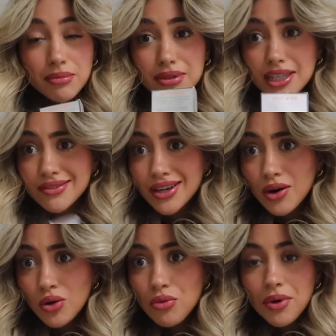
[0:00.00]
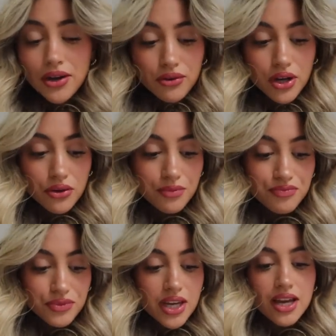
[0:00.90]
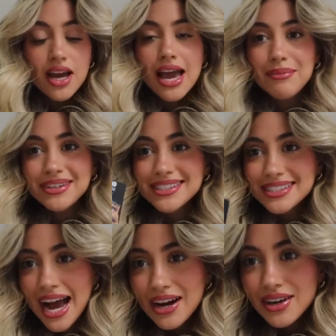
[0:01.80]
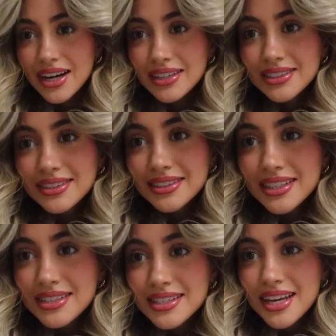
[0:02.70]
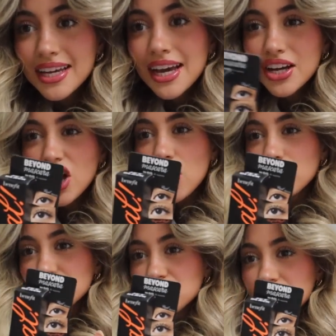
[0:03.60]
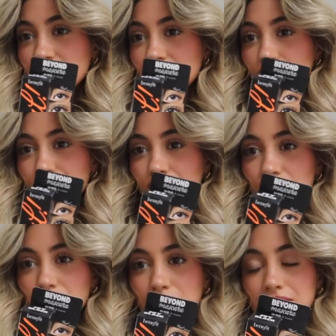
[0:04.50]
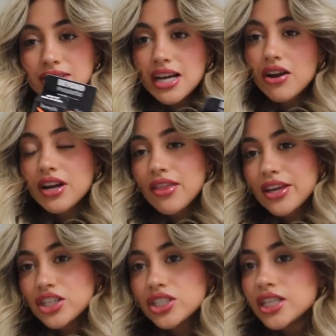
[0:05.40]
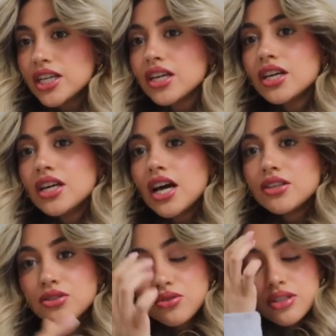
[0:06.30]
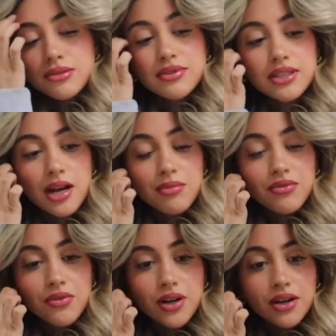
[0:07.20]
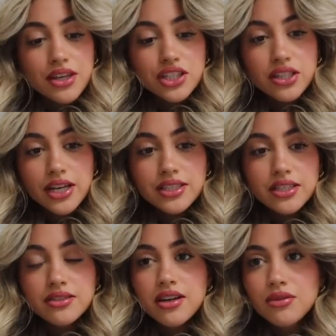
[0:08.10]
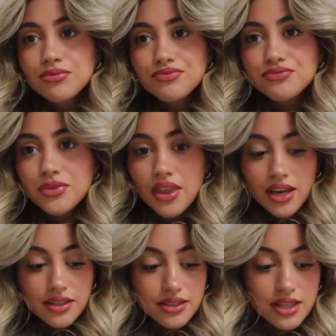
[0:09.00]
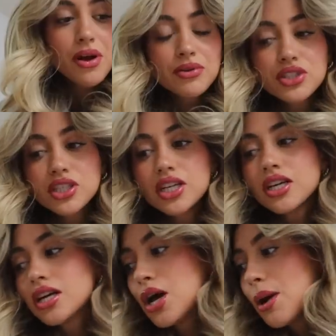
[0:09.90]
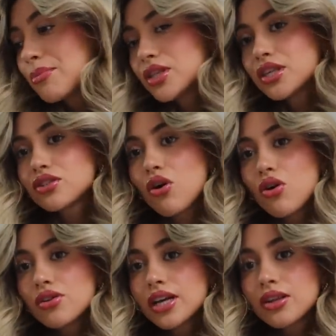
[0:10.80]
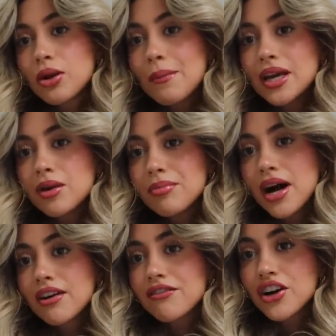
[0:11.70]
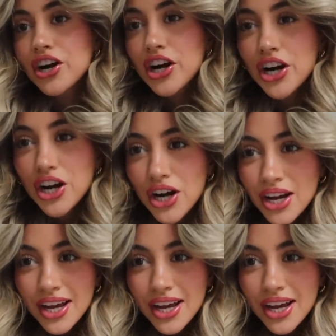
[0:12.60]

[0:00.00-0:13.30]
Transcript: I believe, I hope, I don't know. A mascara. This is like an O G really good mascara, and I think she has used this mascara before. I think she liked it, so this. Probably just gonna put this all in like a little makeup bag for her,